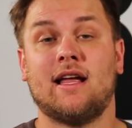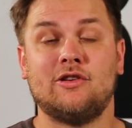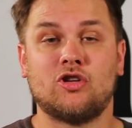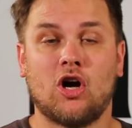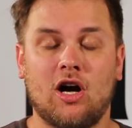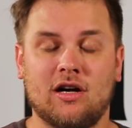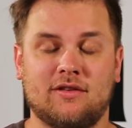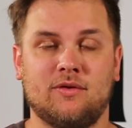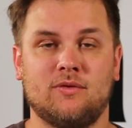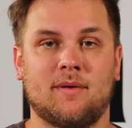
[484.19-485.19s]
And talk
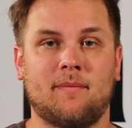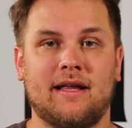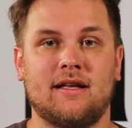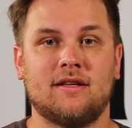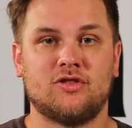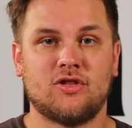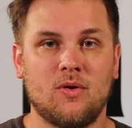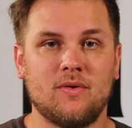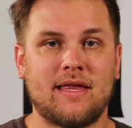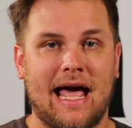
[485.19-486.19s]
through somebody
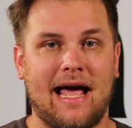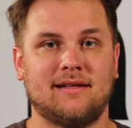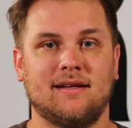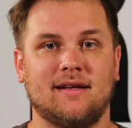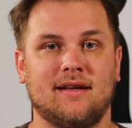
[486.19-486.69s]
so that